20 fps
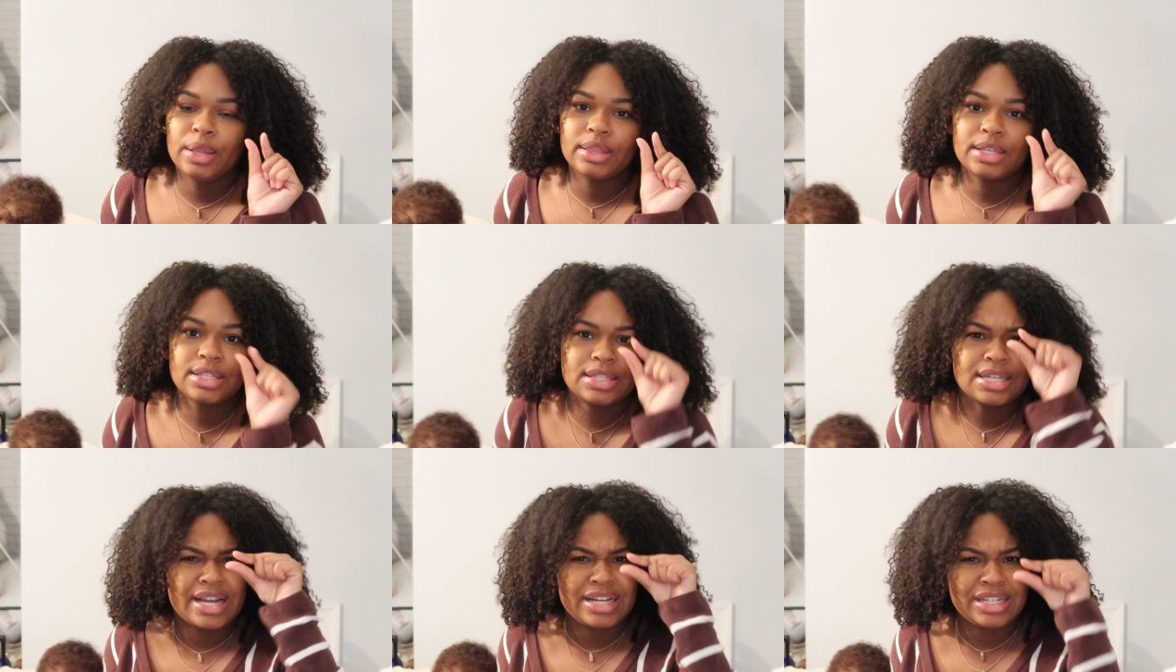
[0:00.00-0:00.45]

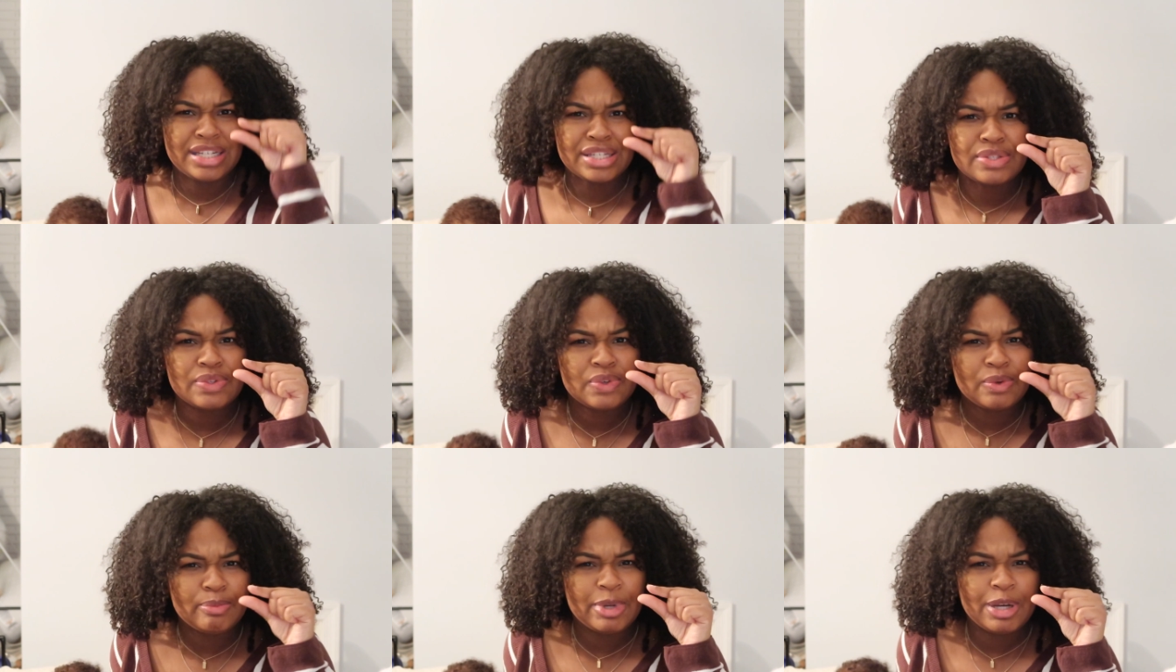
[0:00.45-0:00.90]
the
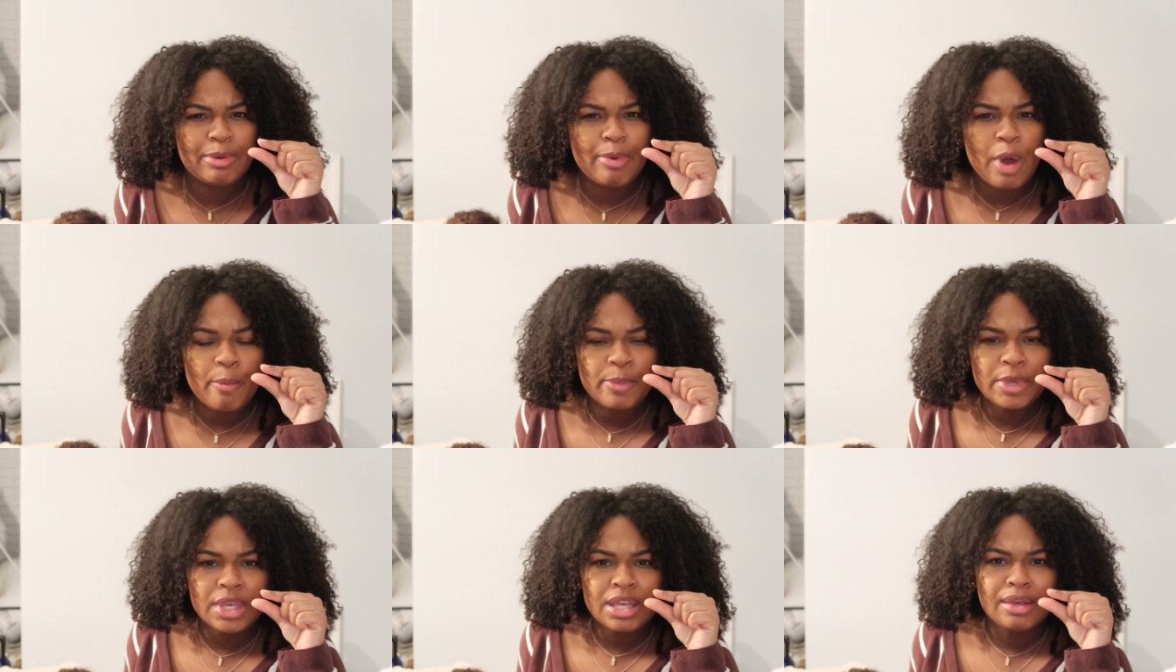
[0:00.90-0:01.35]
tiniest little bit
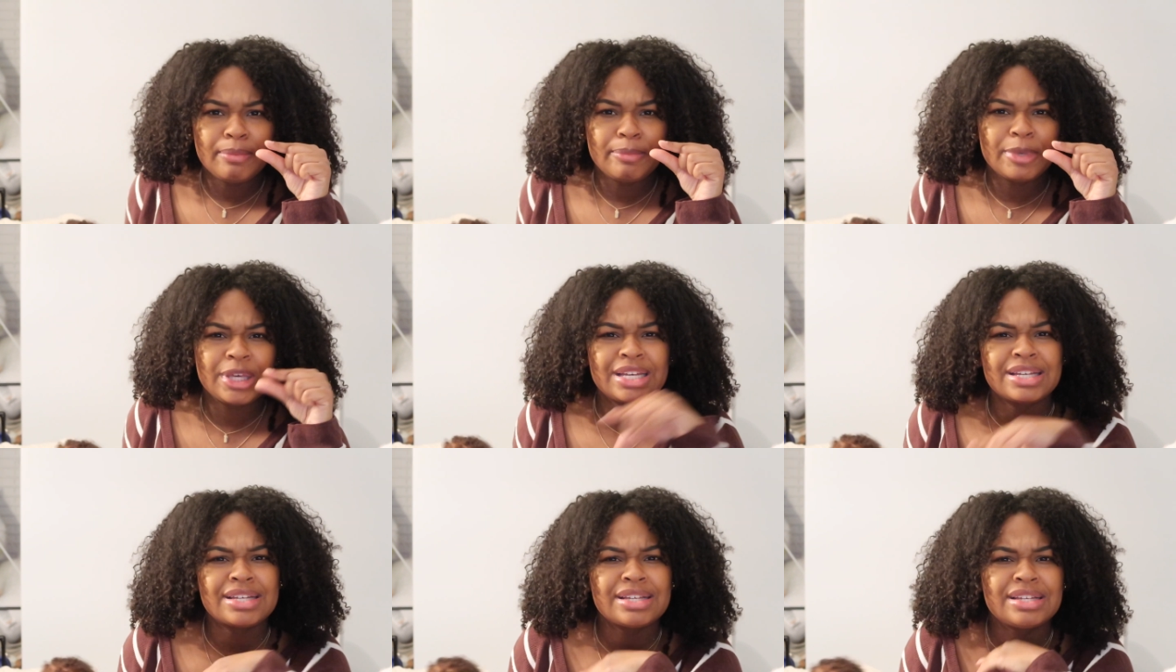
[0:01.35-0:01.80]
about me,
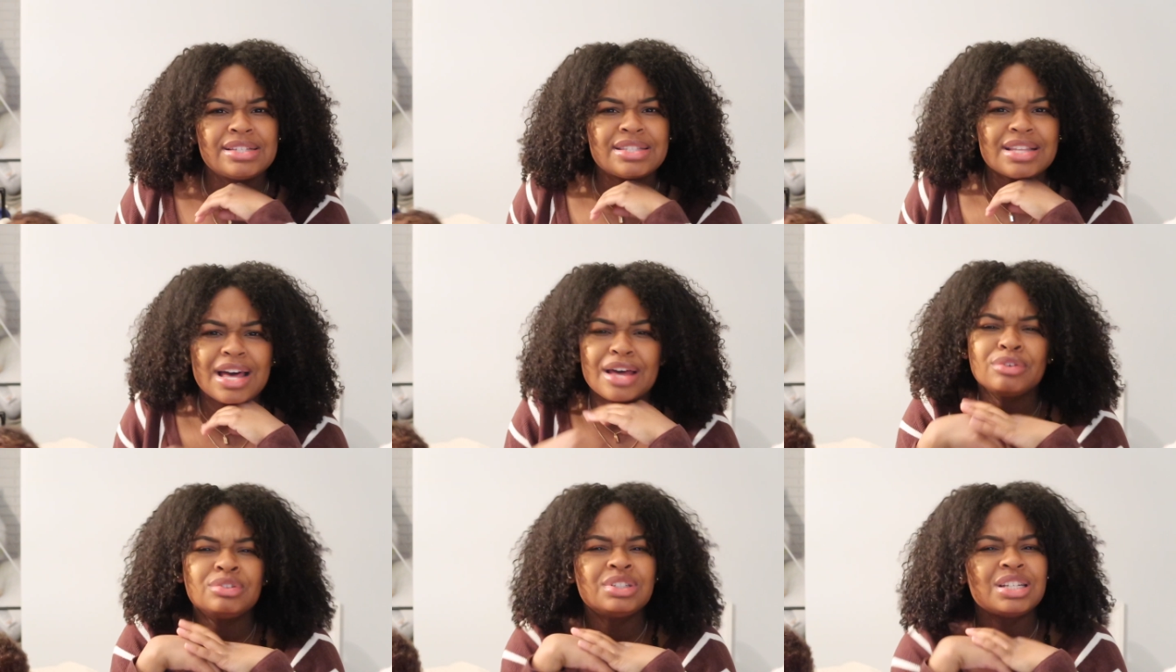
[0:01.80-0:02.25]
because
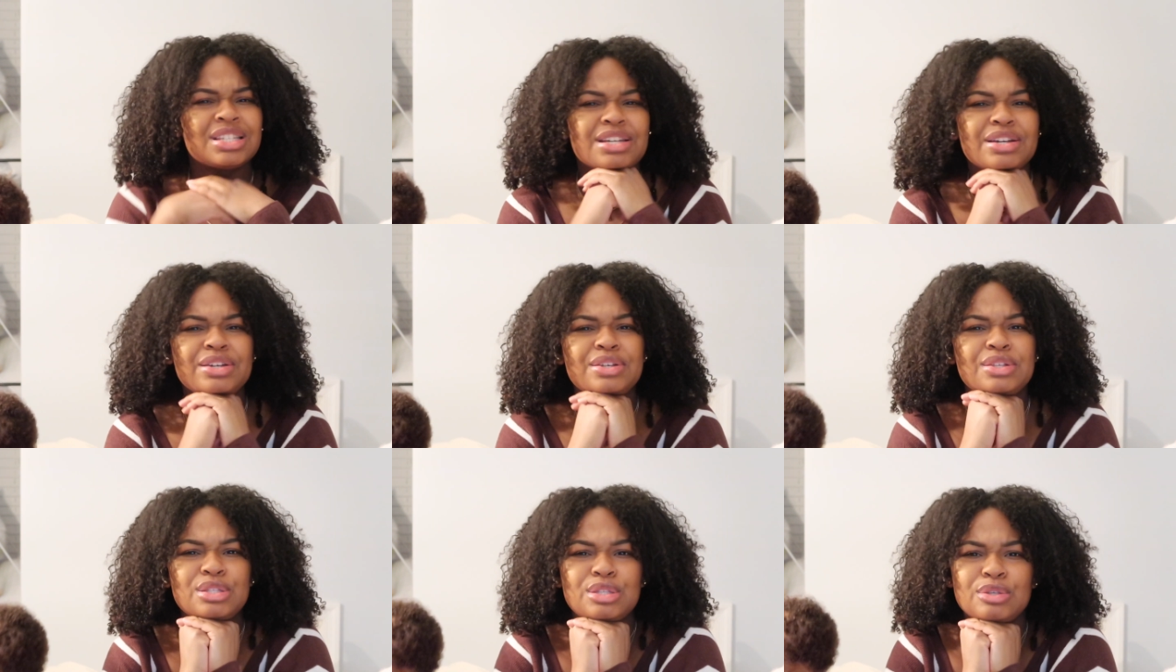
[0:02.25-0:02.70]
I don't want to
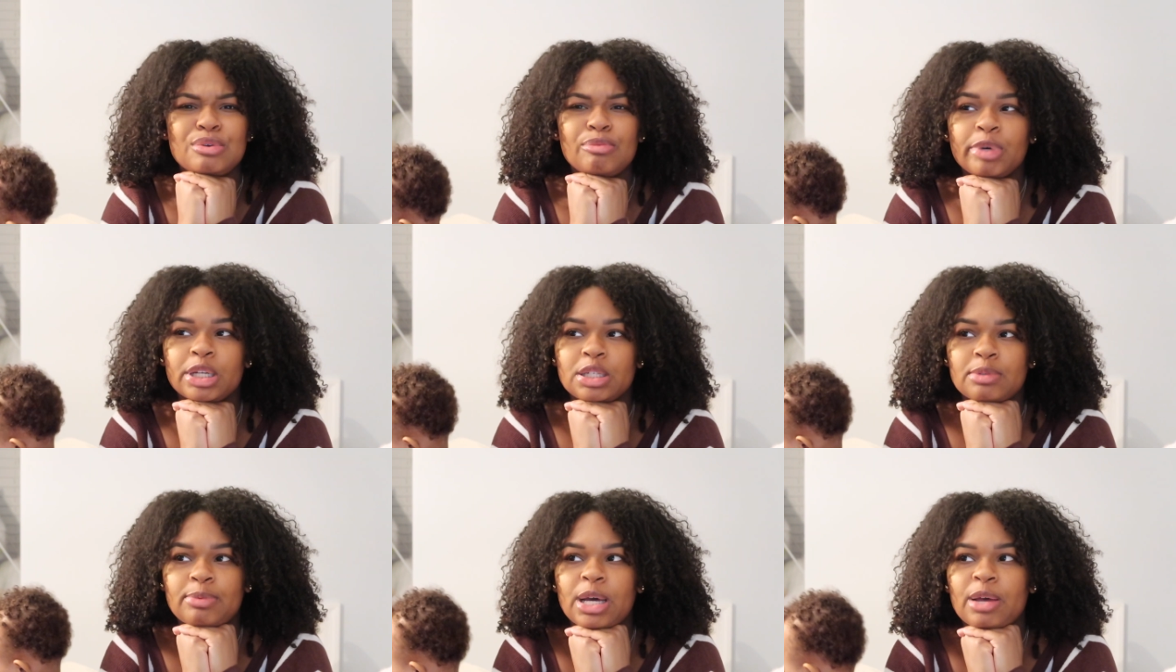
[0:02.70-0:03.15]
tell you too
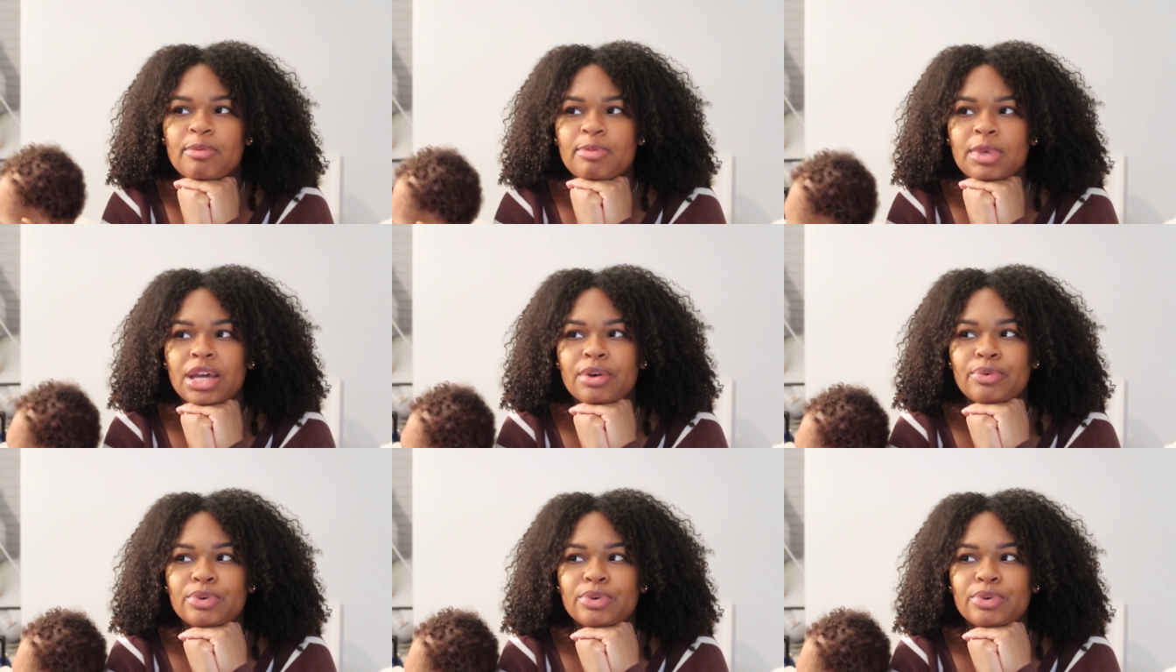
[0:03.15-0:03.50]
much about me.